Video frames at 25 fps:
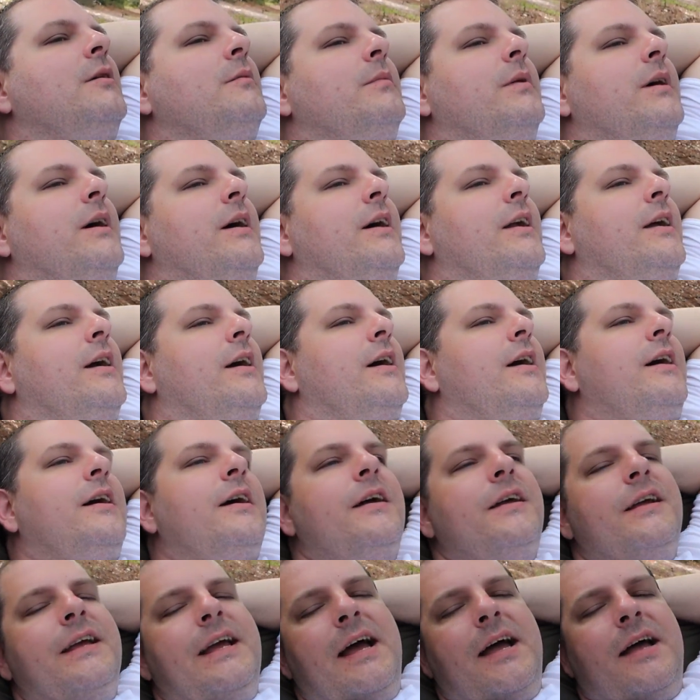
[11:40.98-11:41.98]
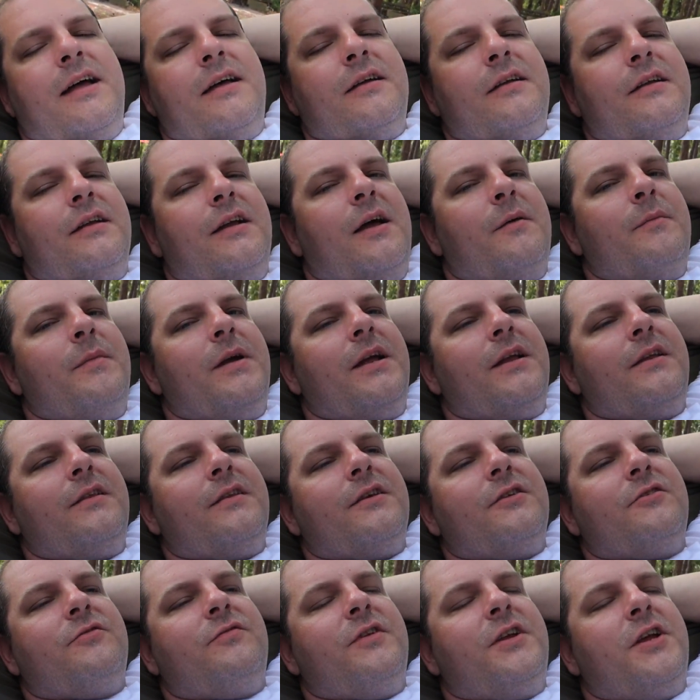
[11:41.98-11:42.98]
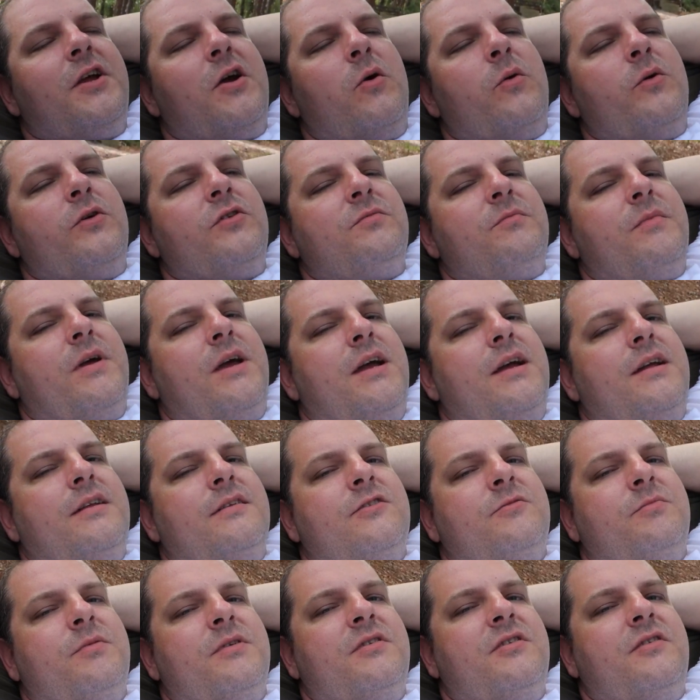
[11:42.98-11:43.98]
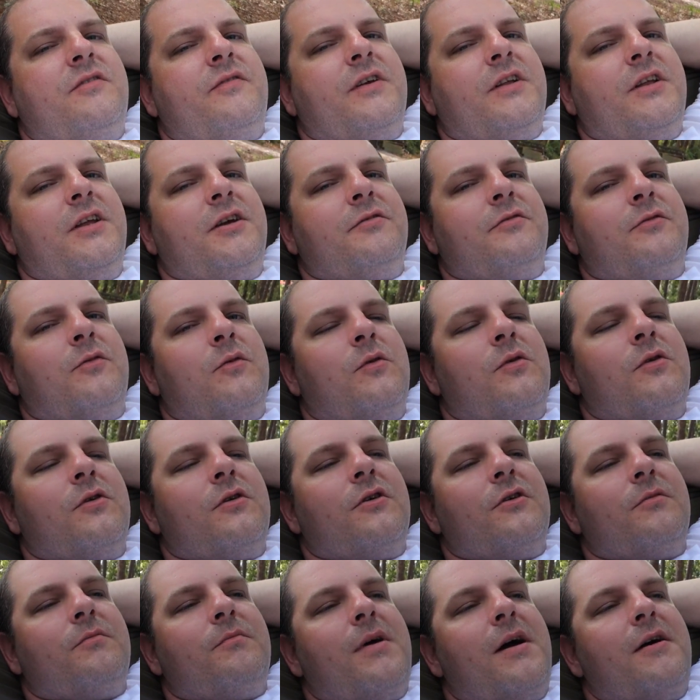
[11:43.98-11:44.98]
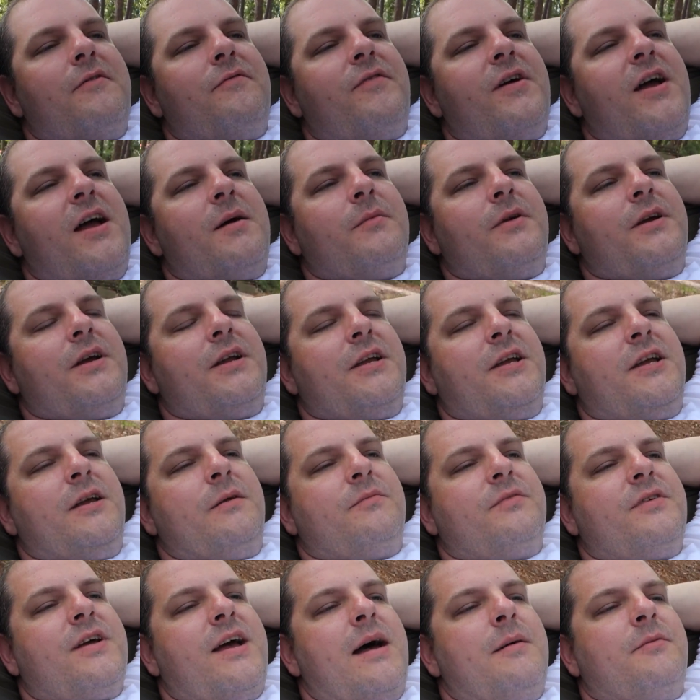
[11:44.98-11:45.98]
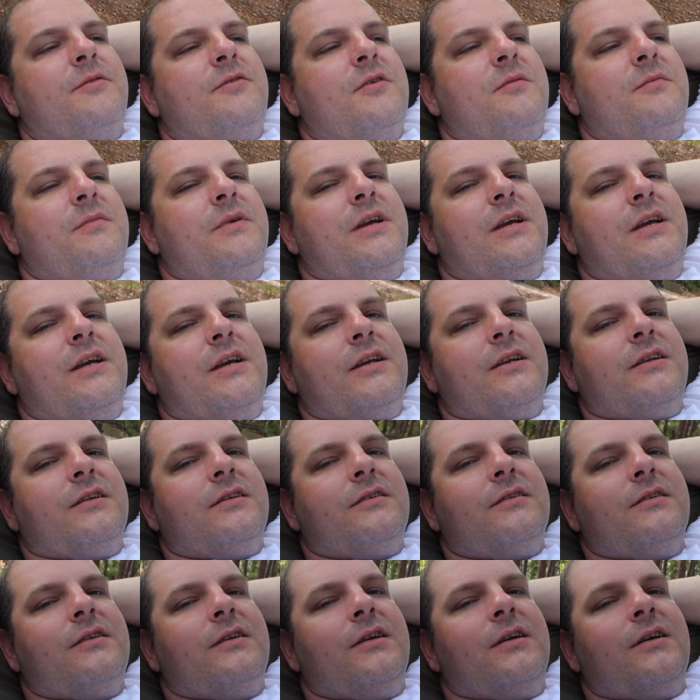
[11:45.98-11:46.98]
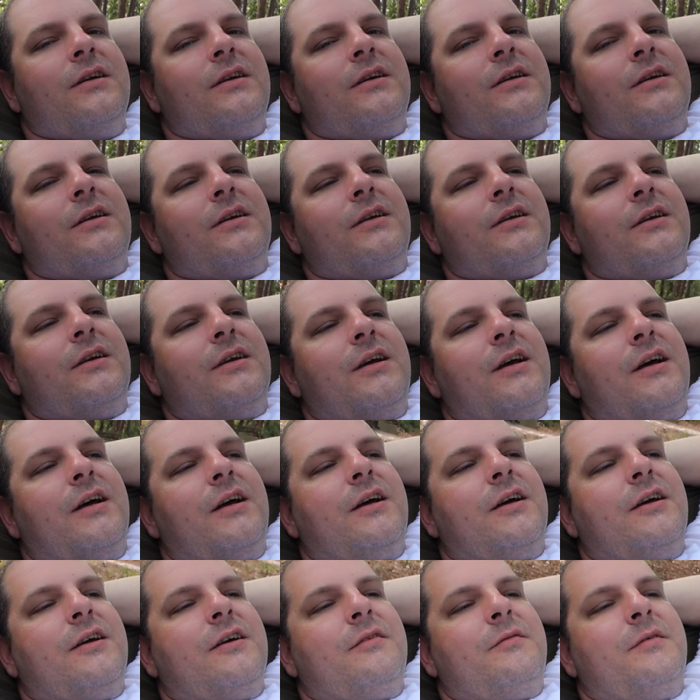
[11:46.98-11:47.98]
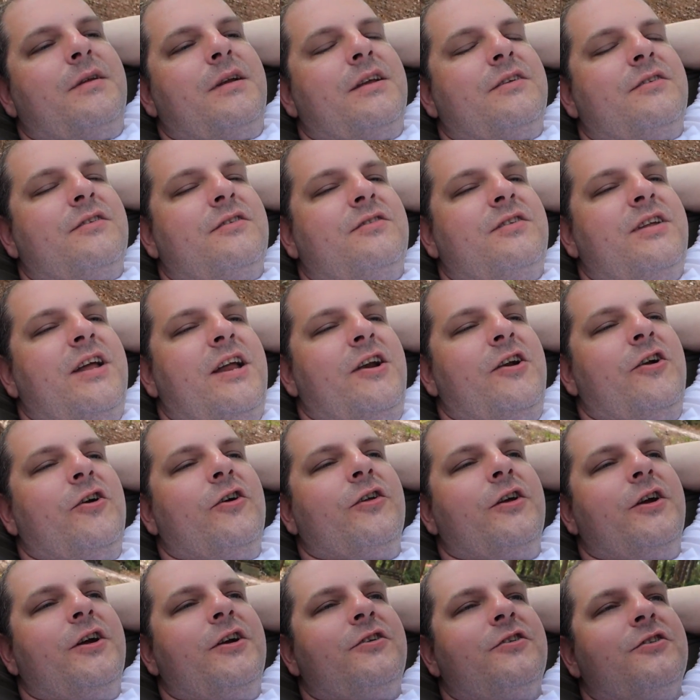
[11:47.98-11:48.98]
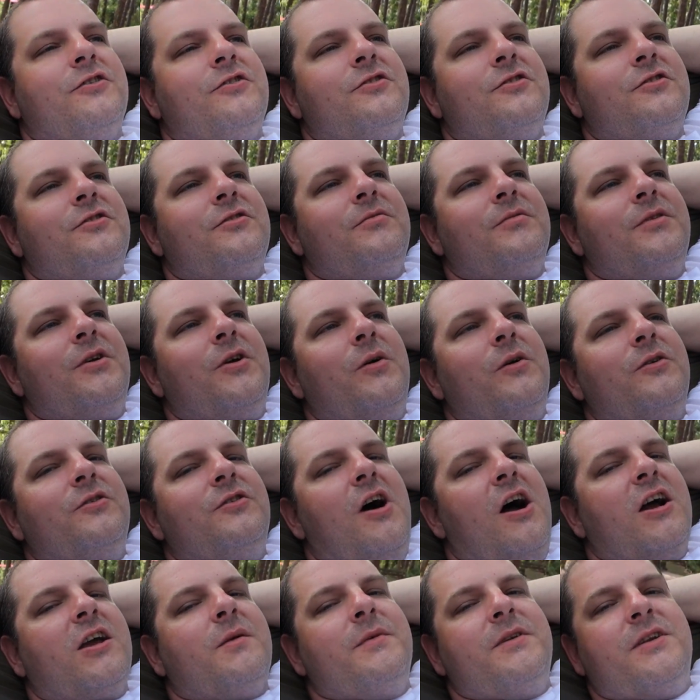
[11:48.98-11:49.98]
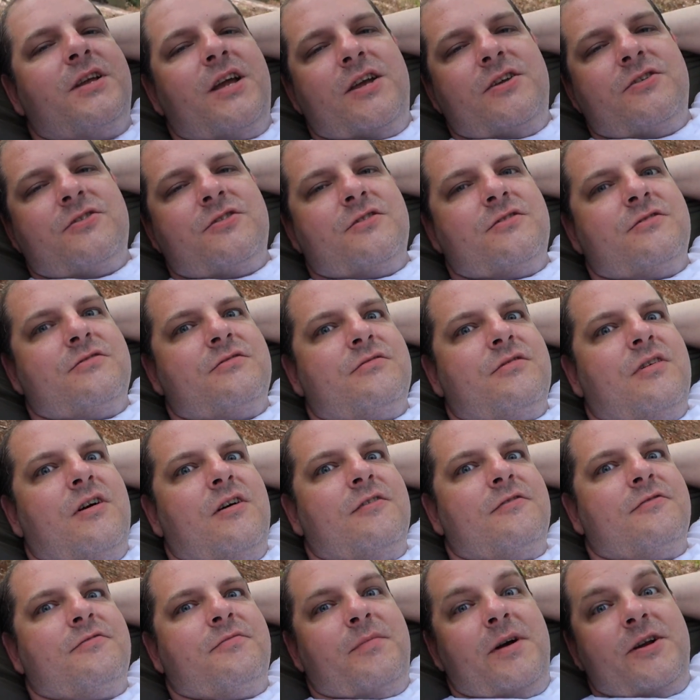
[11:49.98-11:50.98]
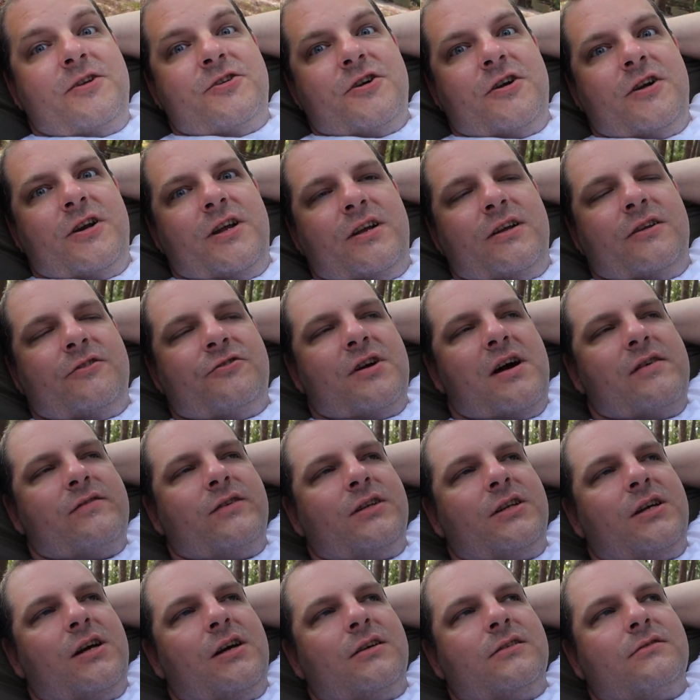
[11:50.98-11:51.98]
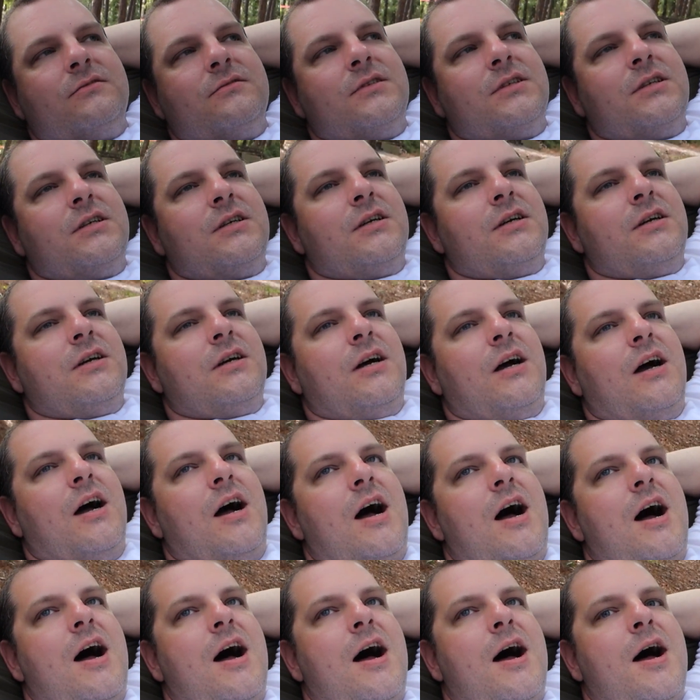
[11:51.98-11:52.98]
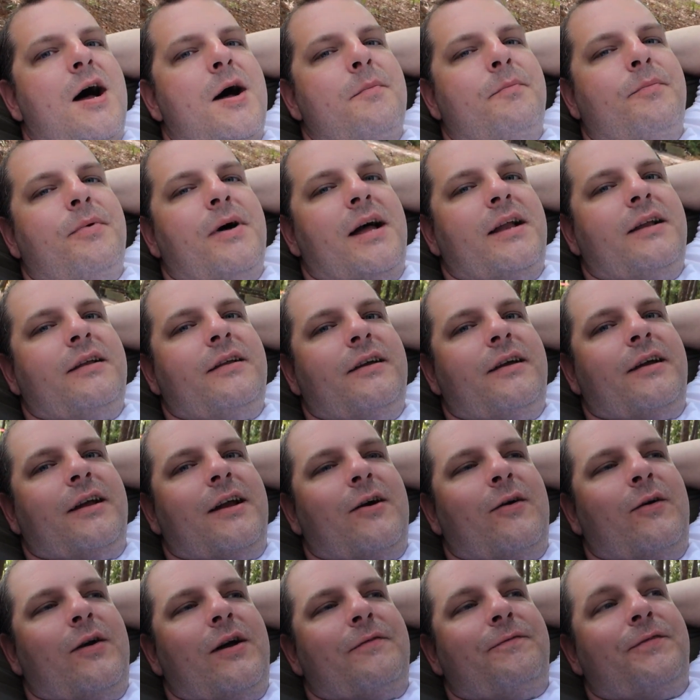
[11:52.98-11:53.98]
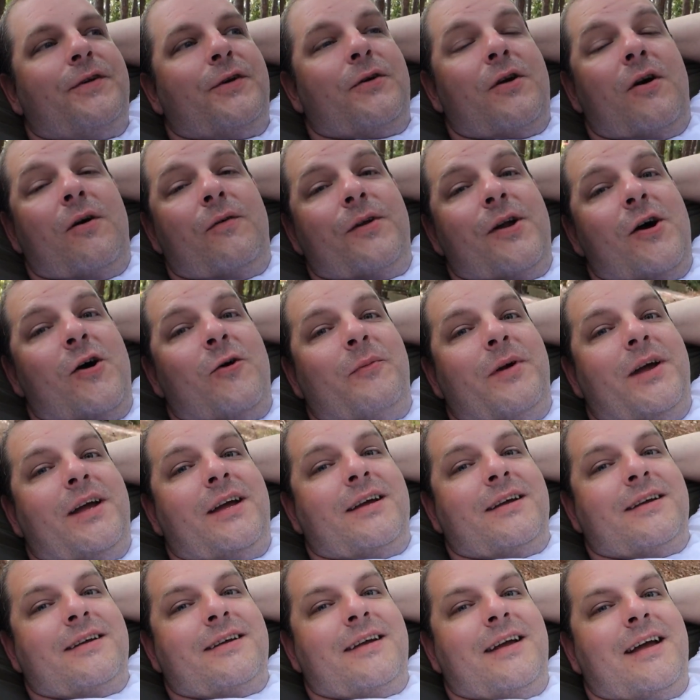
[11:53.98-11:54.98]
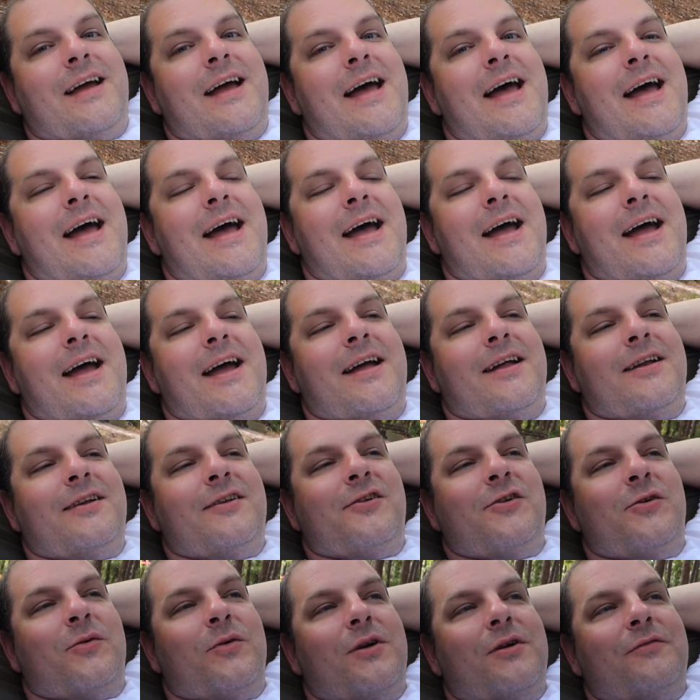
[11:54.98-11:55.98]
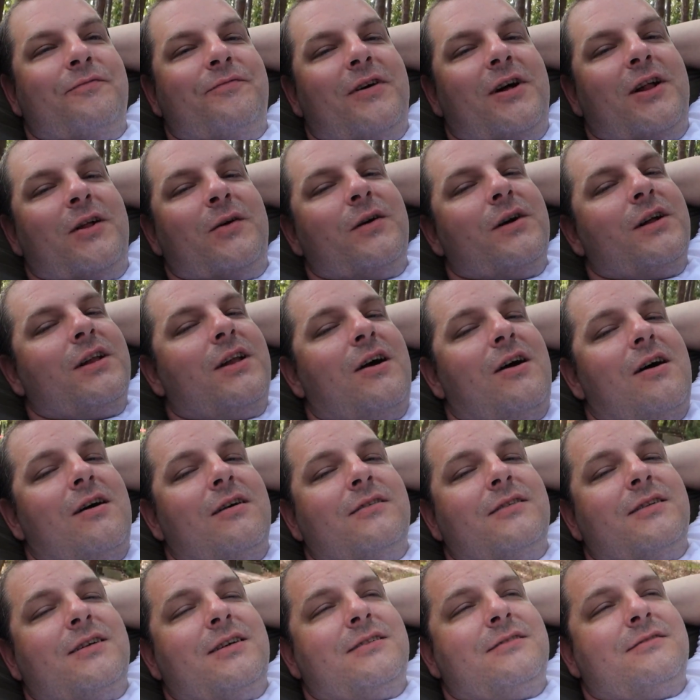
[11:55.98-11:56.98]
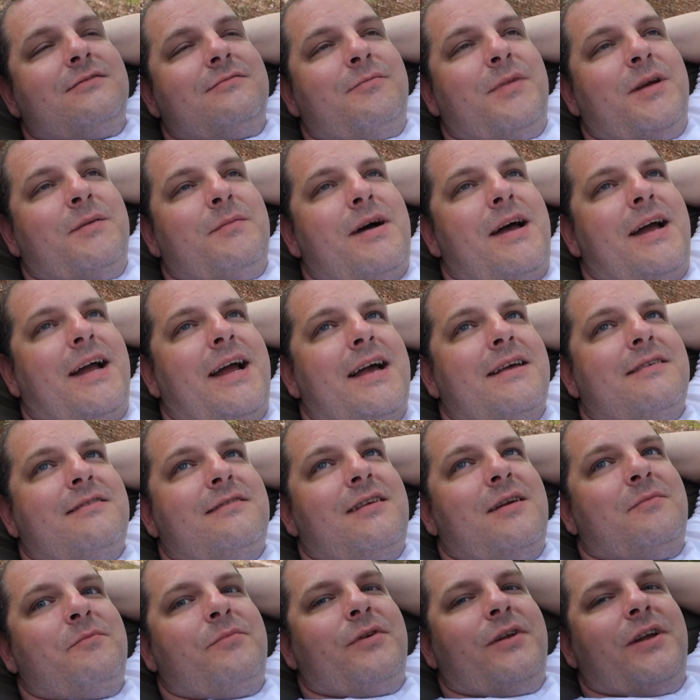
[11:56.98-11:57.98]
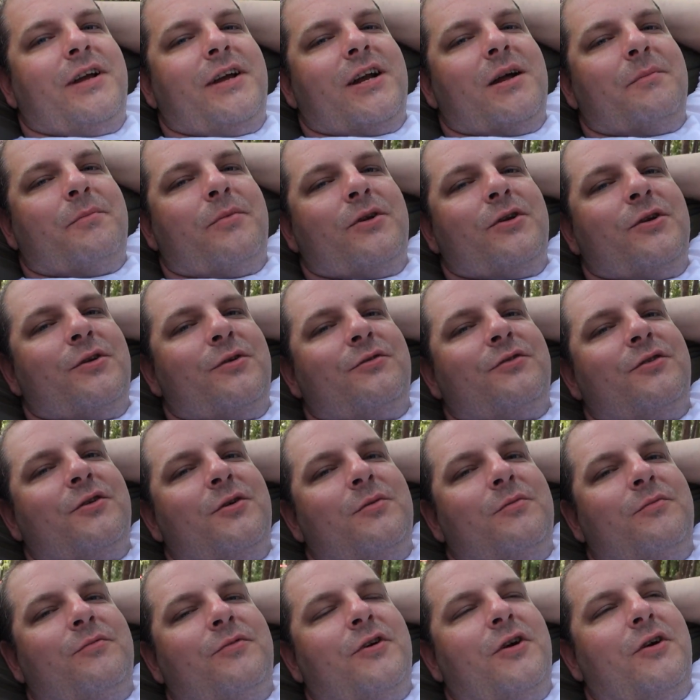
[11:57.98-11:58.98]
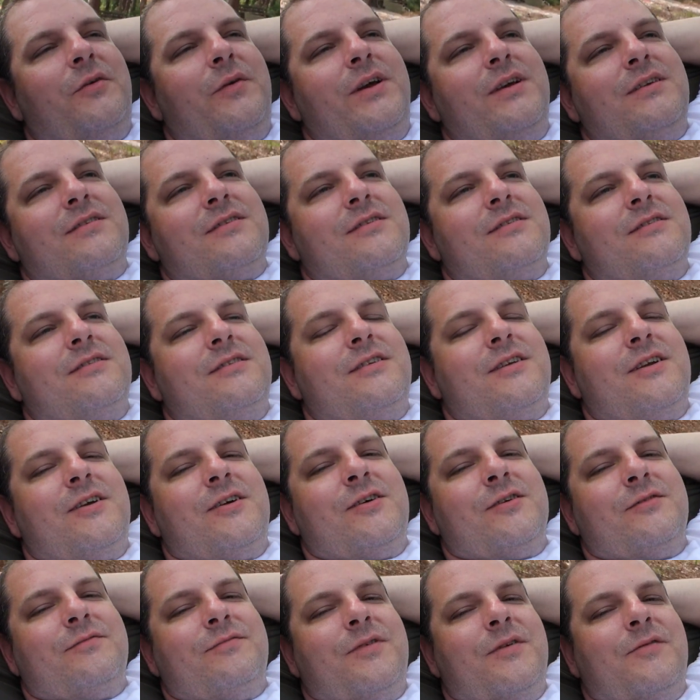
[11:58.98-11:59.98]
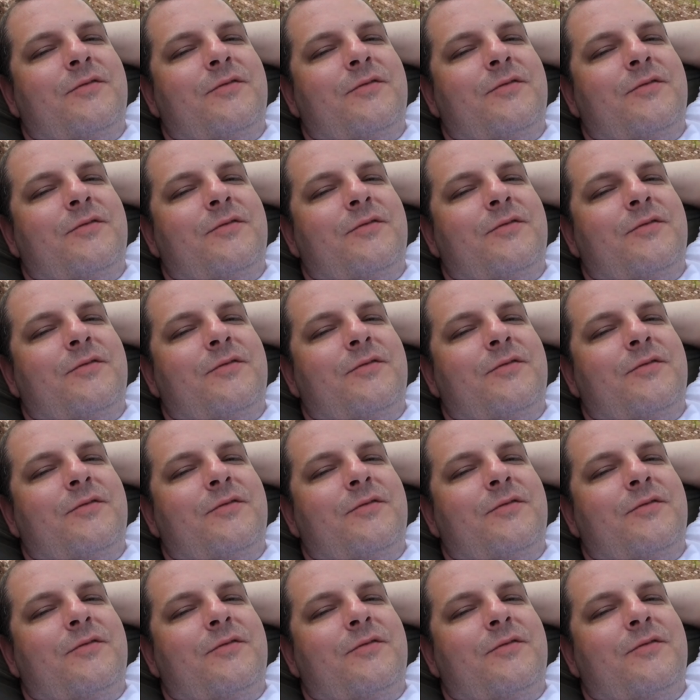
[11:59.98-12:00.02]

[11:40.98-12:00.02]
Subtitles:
But yeah, I mean, this video was made specifically for my family to keep tabs on me, and I mean, as I stated earlier, just, you know, a documentation of my journey, a travel log. But, you know, if you don't know me and you want to follow along, then be my guest. I'm putting it up on YouTube for a reason, you know.